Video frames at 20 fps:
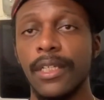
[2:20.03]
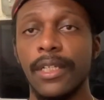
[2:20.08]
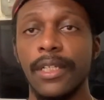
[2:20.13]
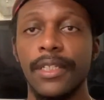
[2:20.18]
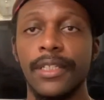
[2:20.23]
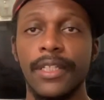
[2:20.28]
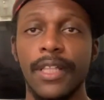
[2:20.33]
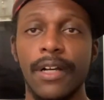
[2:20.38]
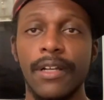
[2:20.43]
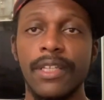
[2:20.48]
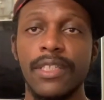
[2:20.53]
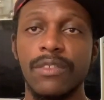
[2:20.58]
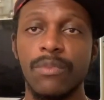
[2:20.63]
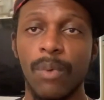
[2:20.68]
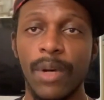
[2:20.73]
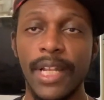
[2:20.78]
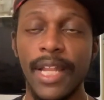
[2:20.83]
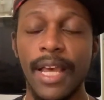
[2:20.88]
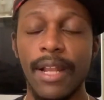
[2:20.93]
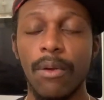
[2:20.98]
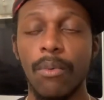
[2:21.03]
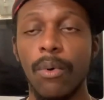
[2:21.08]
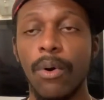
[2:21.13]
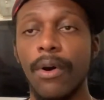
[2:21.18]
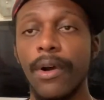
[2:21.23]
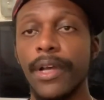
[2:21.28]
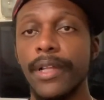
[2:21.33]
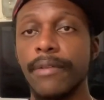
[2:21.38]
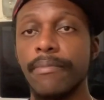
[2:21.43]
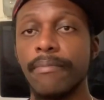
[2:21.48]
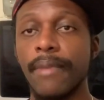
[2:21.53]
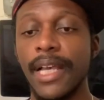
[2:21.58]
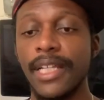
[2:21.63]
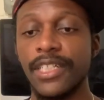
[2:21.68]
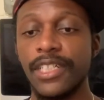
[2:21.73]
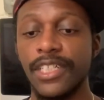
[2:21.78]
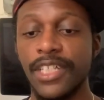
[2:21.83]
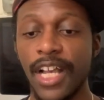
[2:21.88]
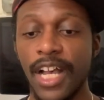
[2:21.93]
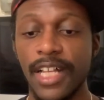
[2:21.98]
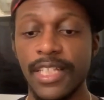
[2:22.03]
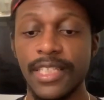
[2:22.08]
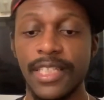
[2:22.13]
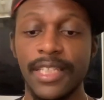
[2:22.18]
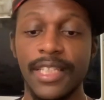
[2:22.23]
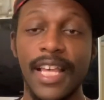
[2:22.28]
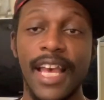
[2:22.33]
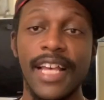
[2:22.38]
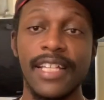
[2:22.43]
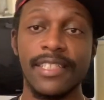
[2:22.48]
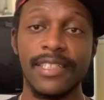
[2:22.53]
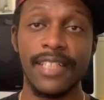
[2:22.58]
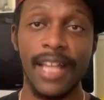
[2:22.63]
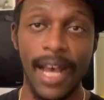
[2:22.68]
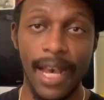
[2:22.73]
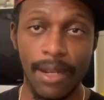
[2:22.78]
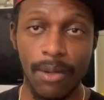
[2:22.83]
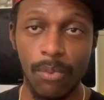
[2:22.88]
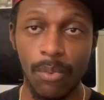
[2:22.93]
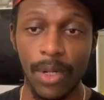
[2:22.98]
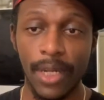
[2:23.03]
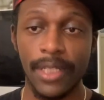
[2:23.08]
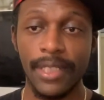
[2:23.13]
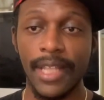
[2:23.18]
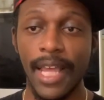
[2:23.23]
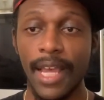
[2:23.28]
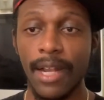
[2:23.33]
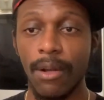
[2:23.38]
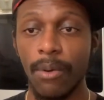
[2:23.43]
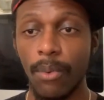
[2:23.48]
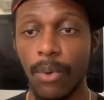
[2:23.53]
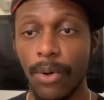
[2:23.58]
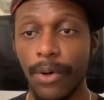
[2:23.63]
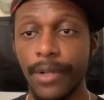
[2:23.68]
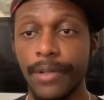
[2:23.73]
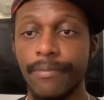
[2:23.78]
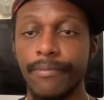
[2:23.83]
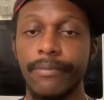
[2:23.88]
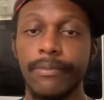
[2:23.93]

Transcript: You know, he's won that award. Magic Johnson has not won that award,